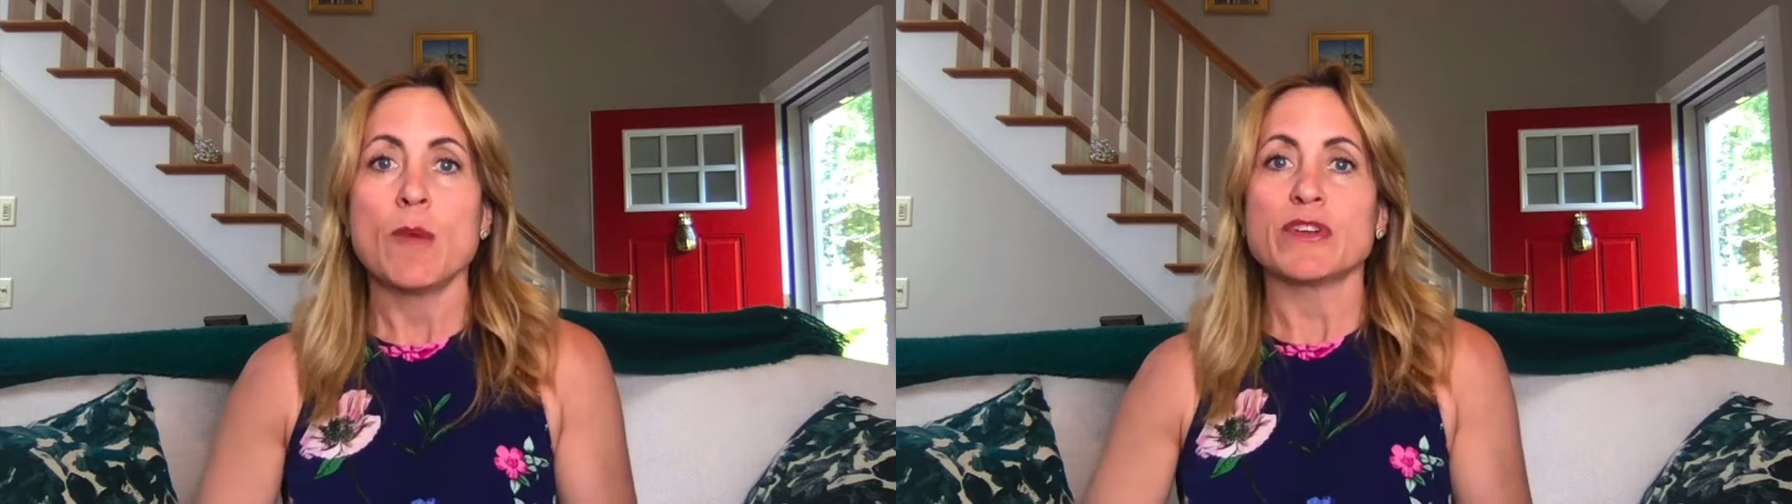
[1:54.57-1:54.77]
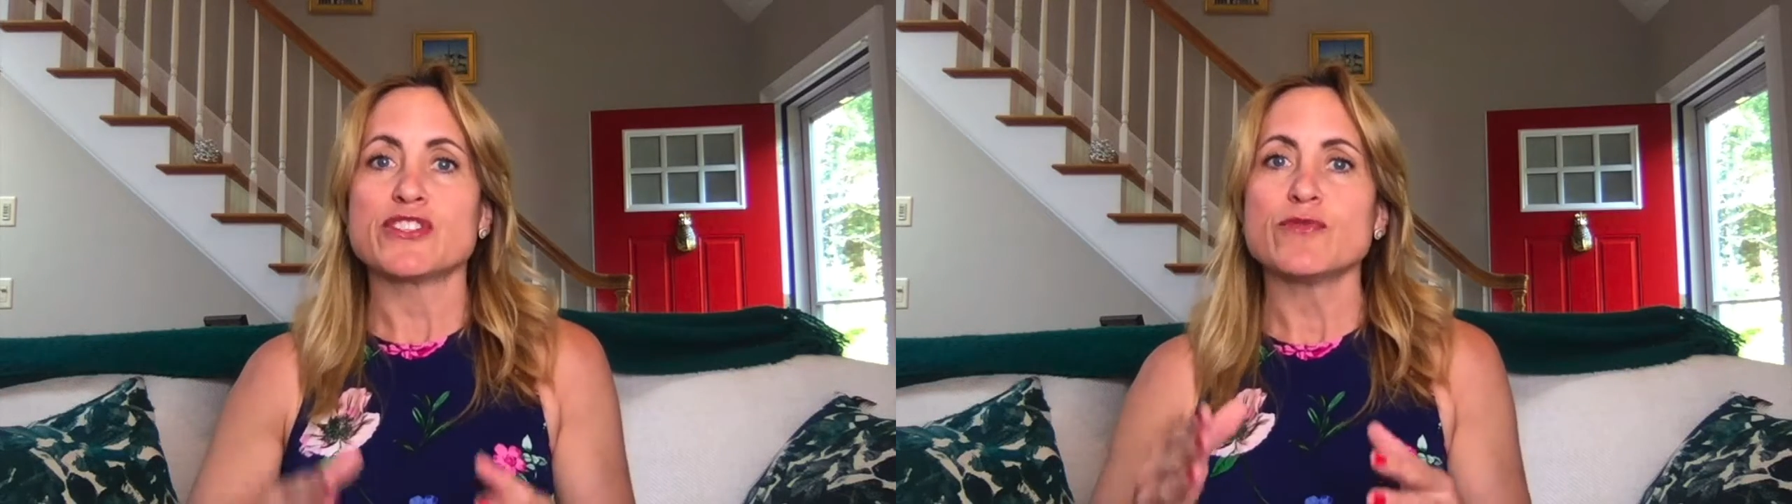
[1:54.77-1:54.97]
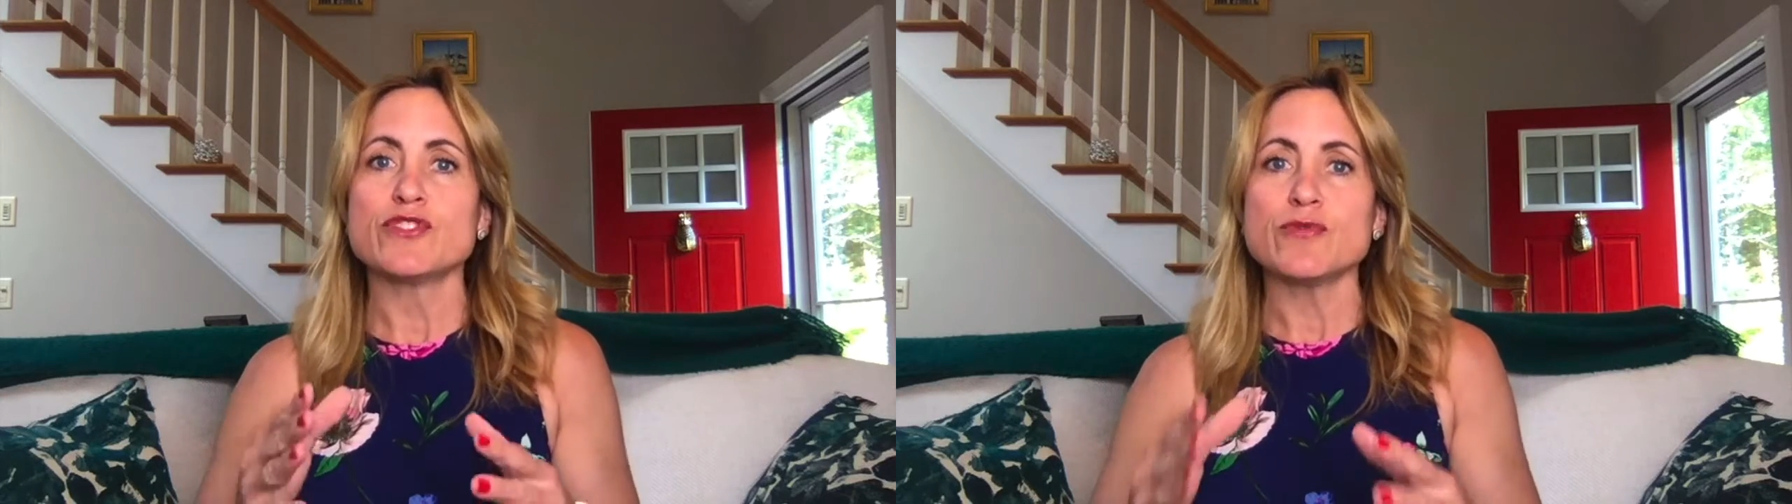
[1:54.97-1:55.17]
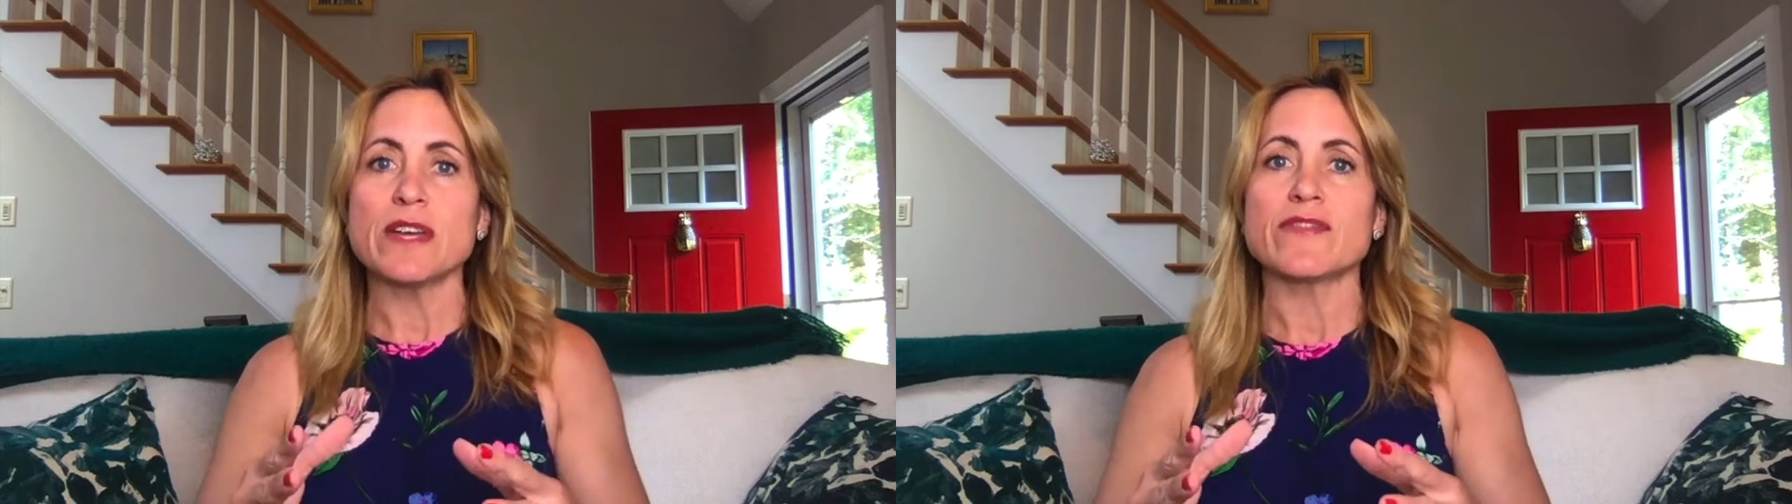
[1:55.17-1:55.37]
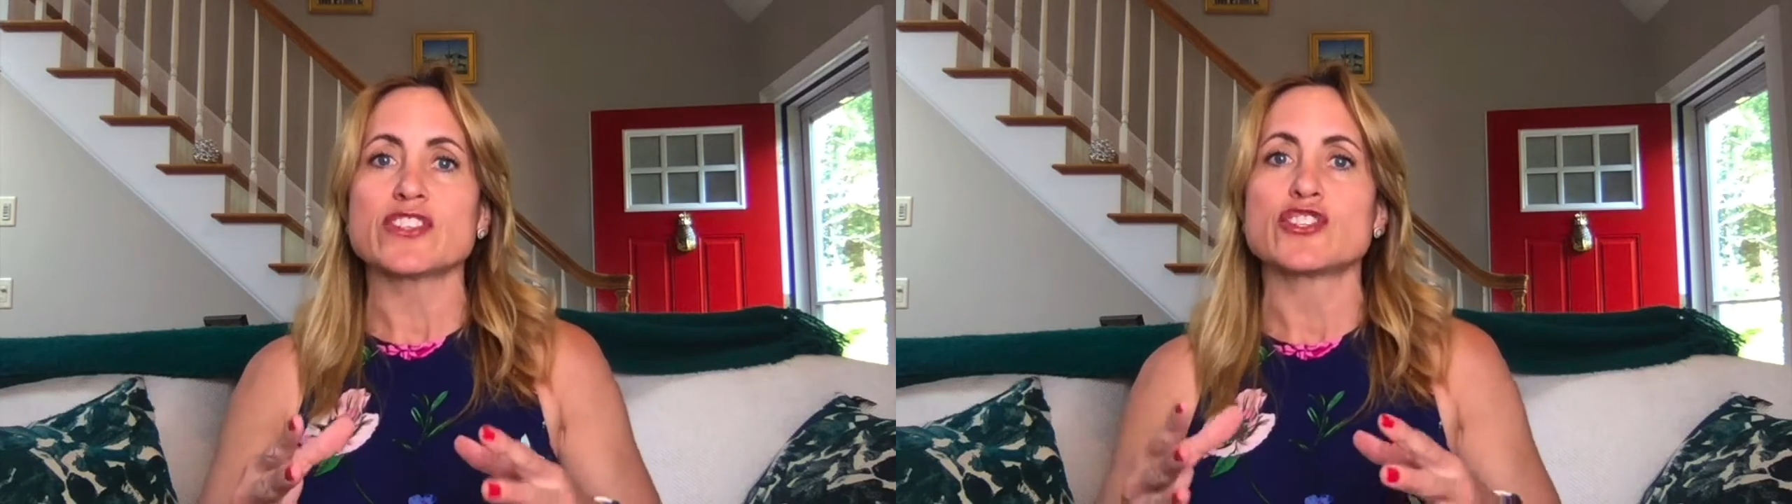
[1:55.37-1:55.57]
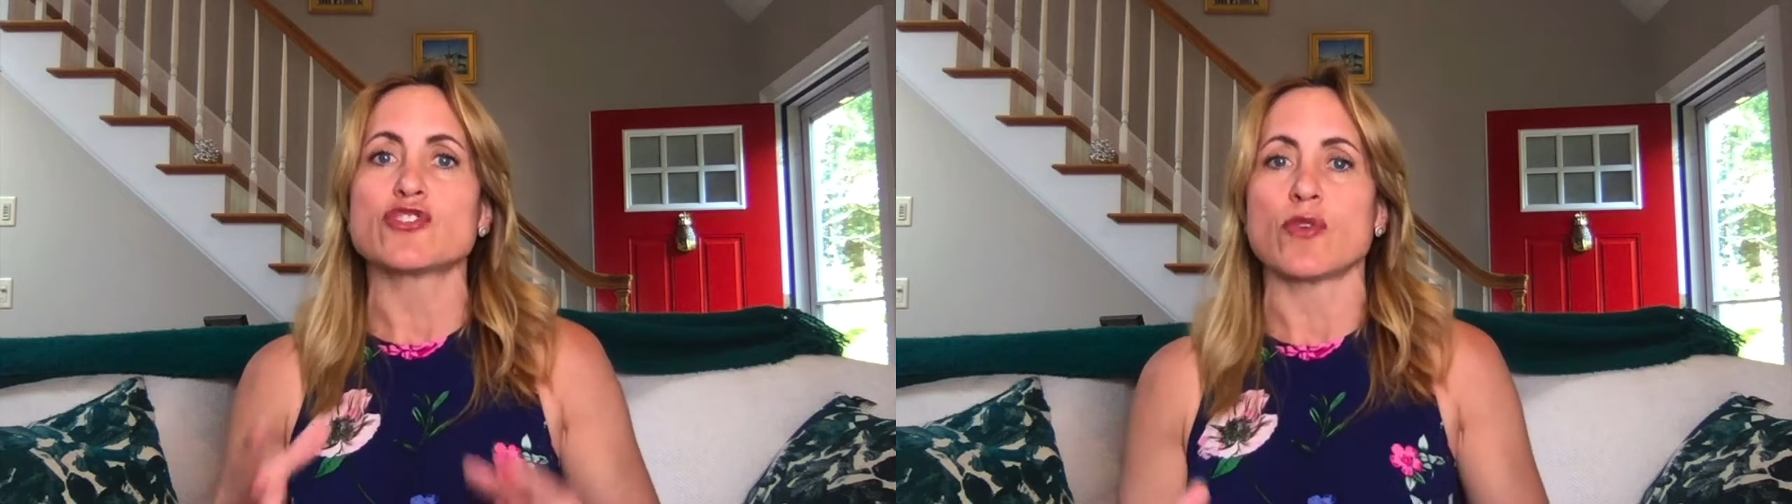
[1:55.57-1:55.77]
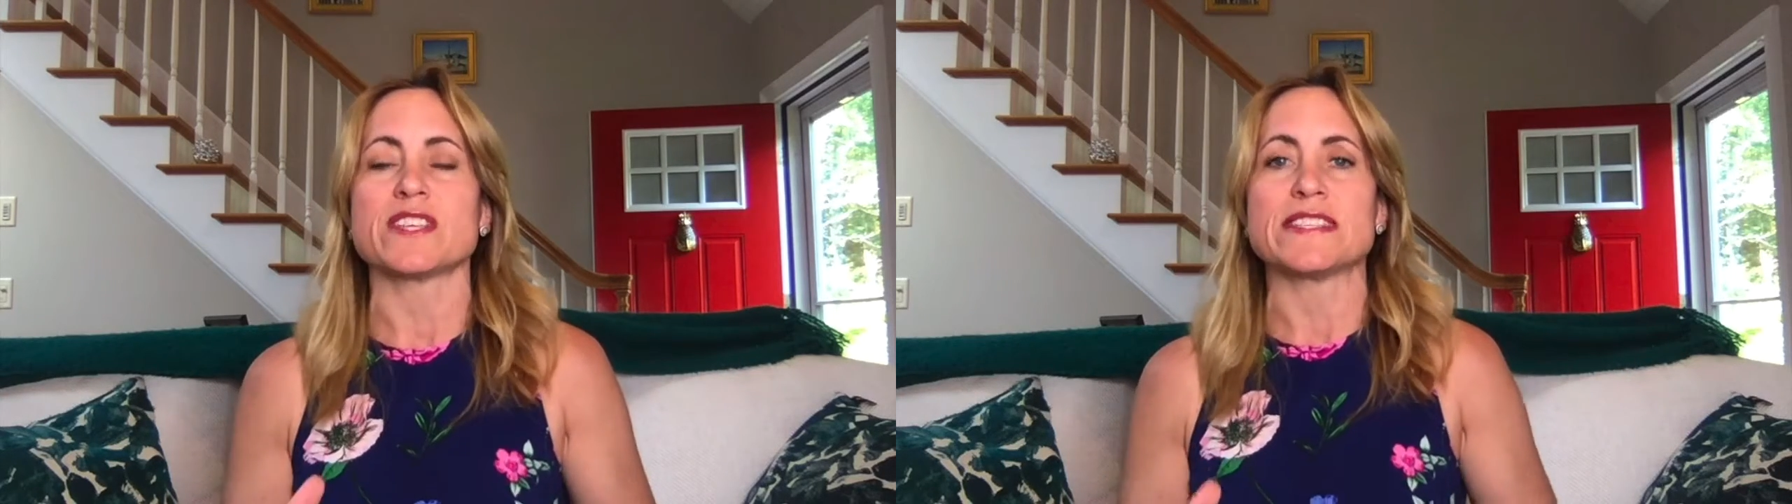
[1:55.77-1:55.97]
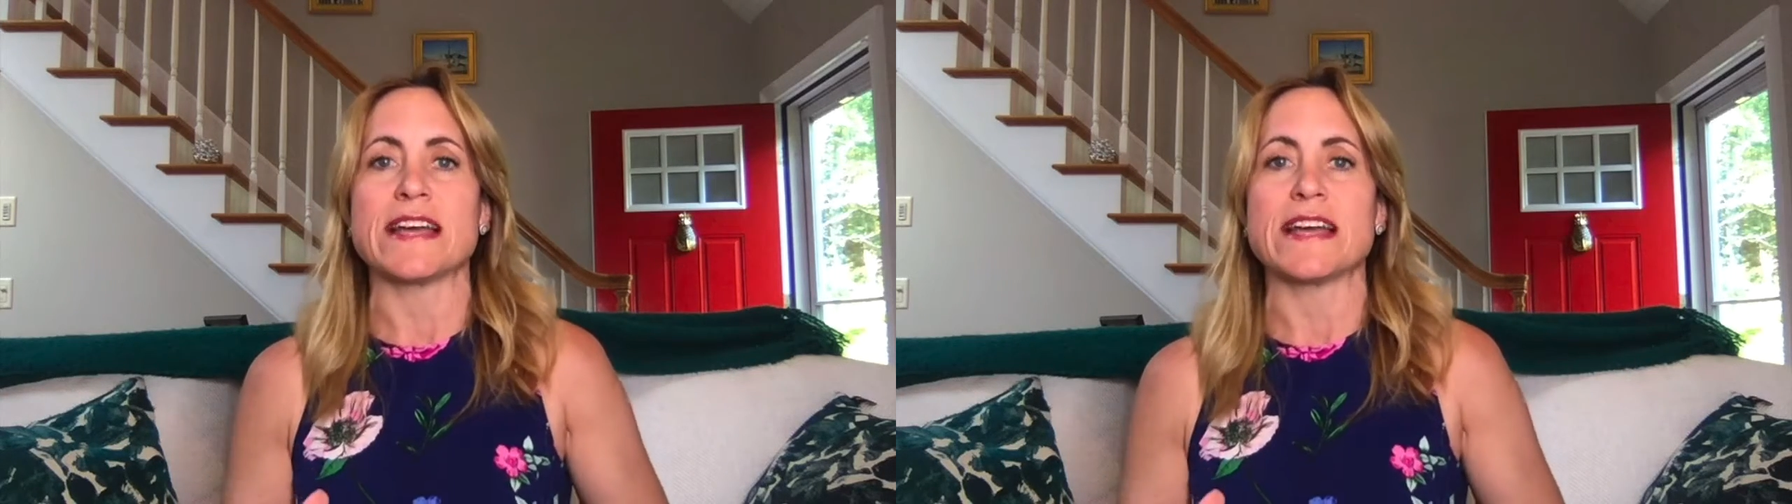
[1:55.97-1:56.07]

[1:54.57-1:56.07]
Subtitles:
but you do have a choice